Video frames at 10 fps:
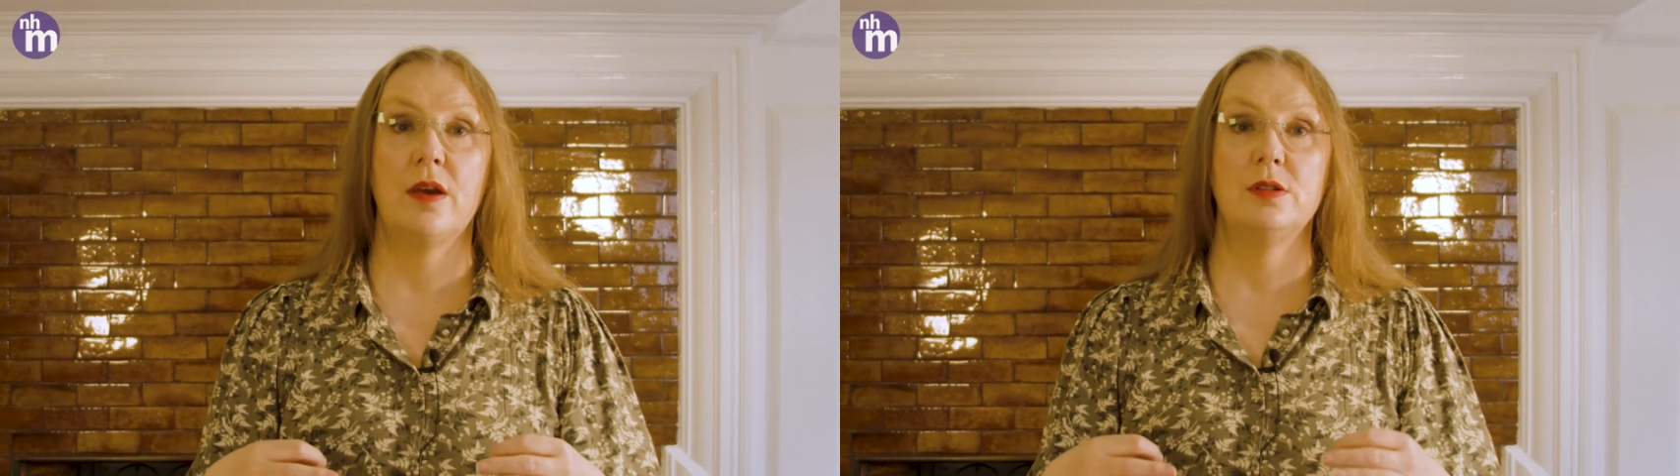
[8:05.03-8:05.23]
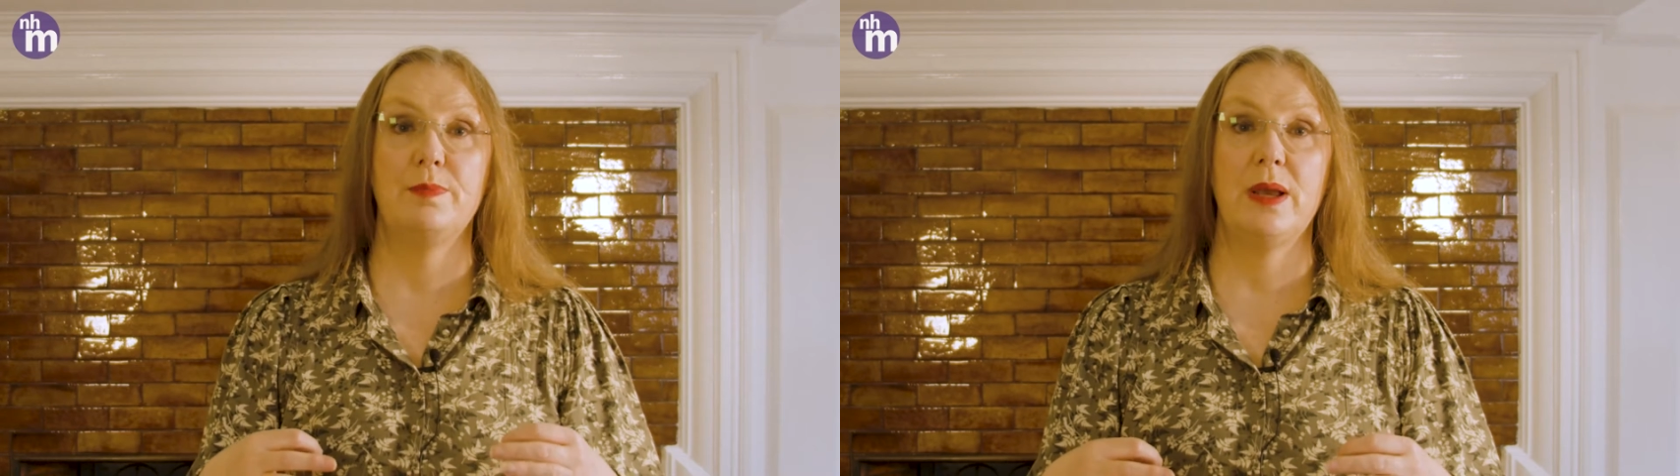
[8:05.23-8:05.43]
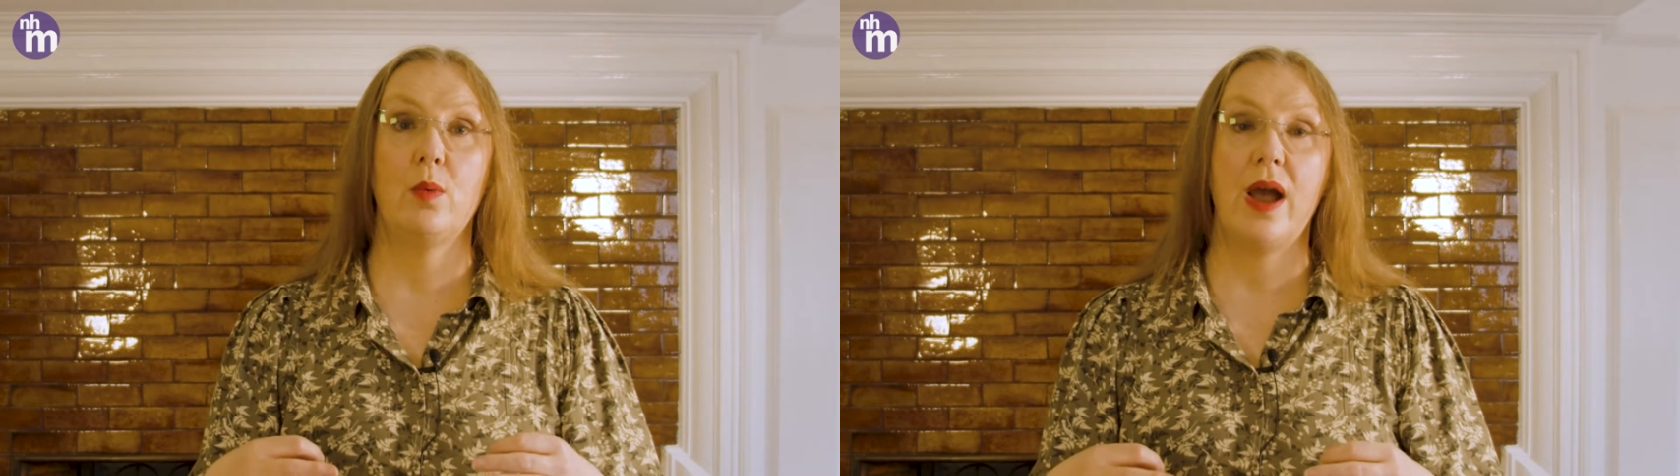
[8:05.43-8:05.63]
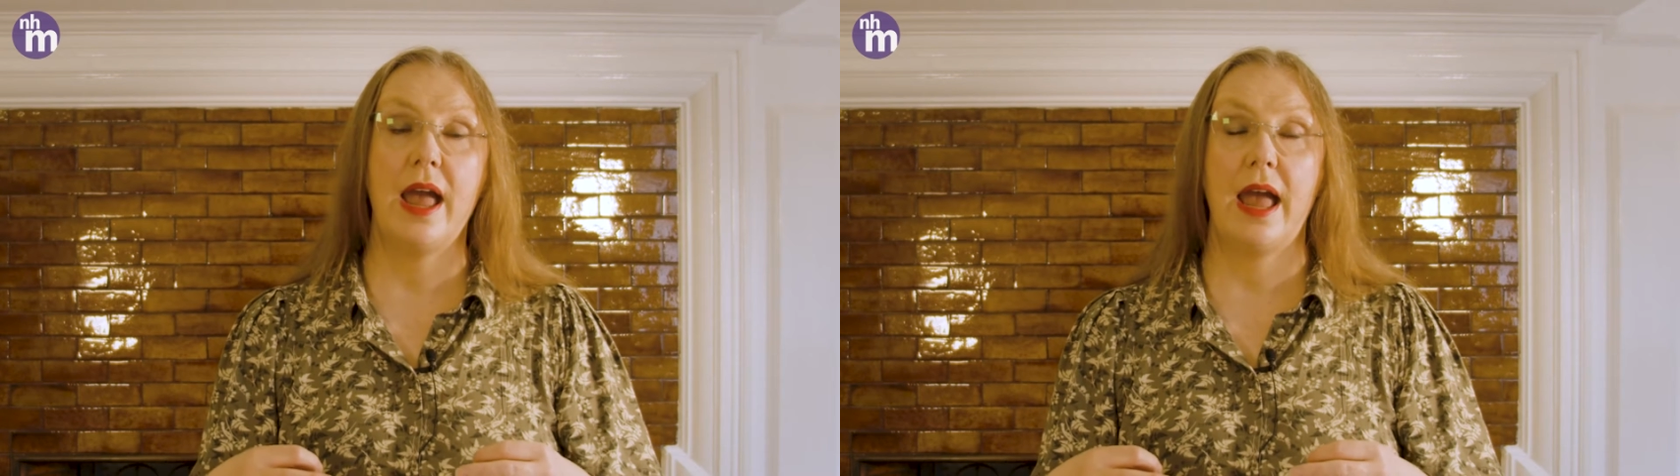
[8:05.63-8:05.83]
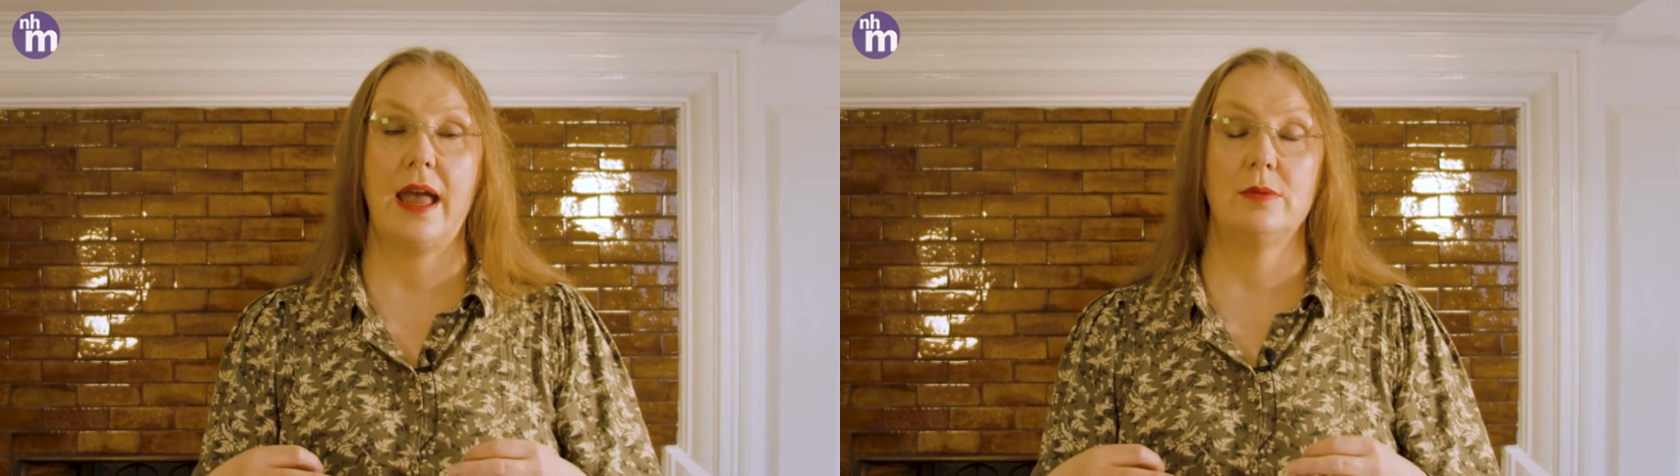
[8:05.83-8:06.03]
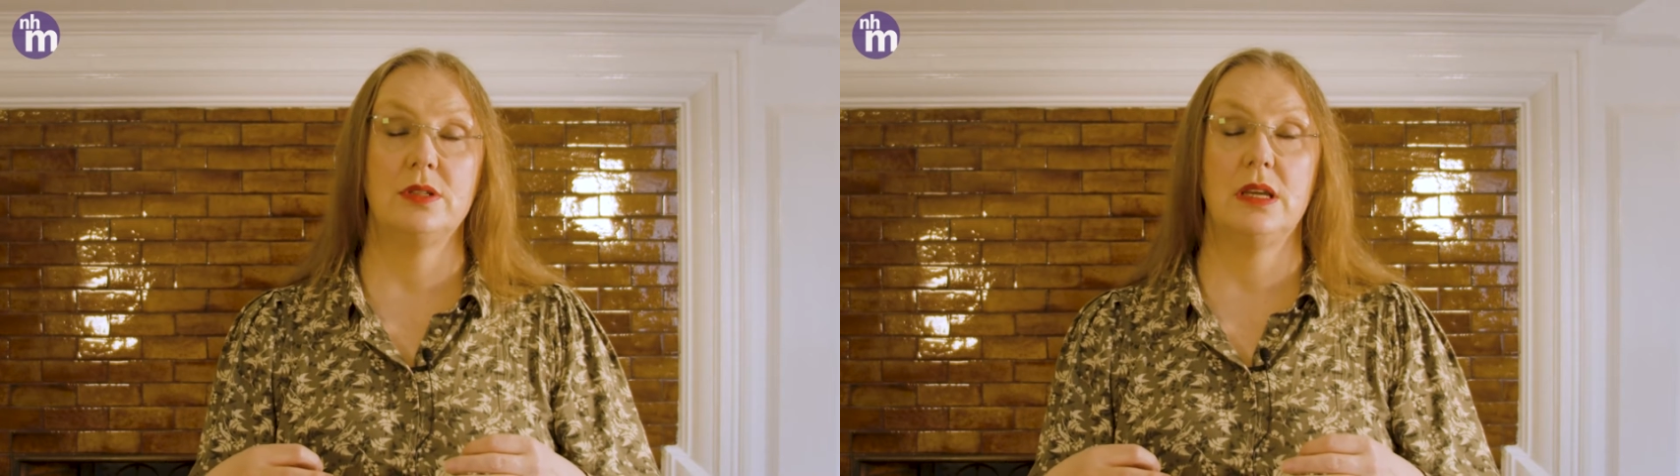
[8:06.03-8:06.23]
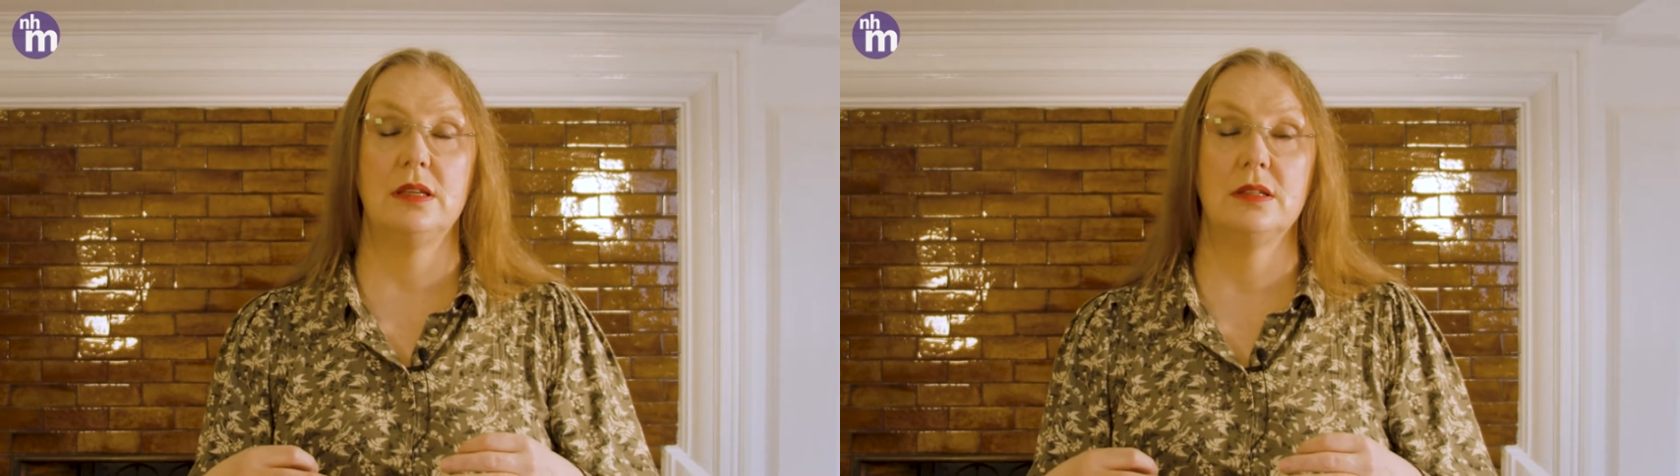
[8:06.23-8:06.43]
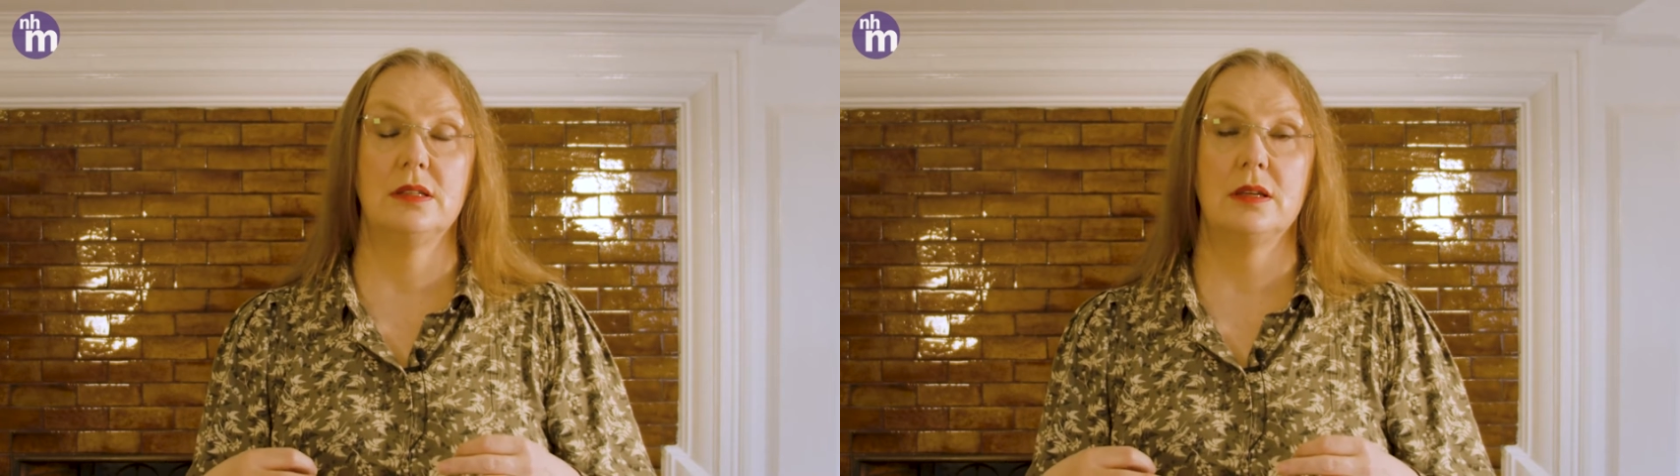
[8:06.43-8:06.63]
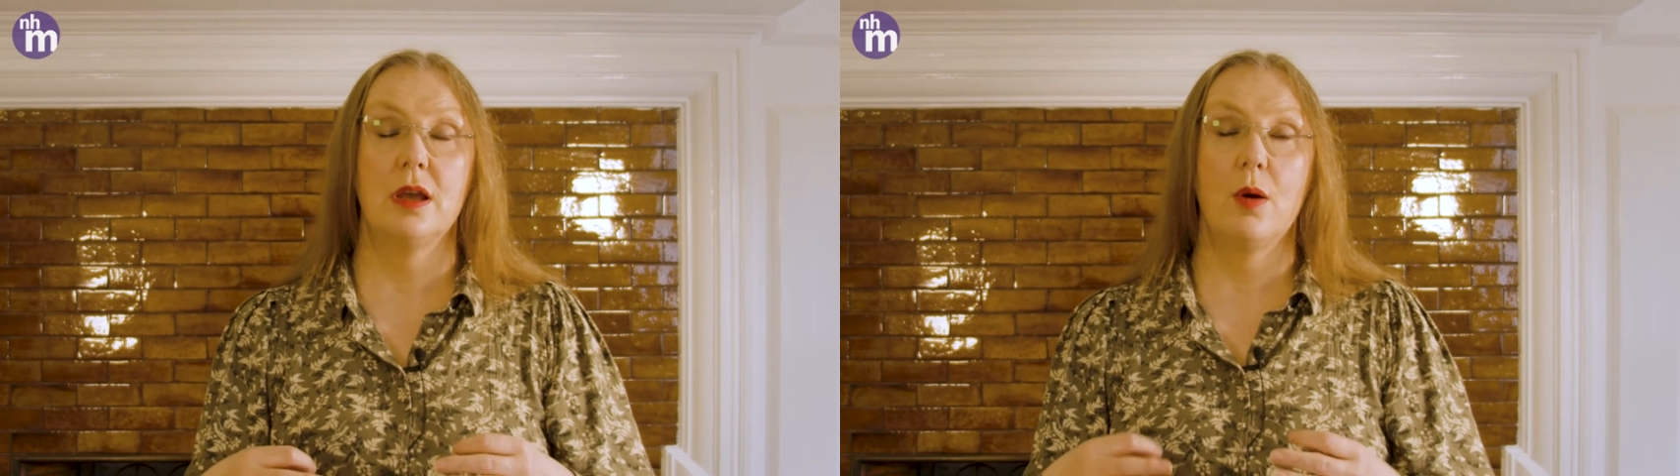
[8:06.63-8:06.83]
those big warehouses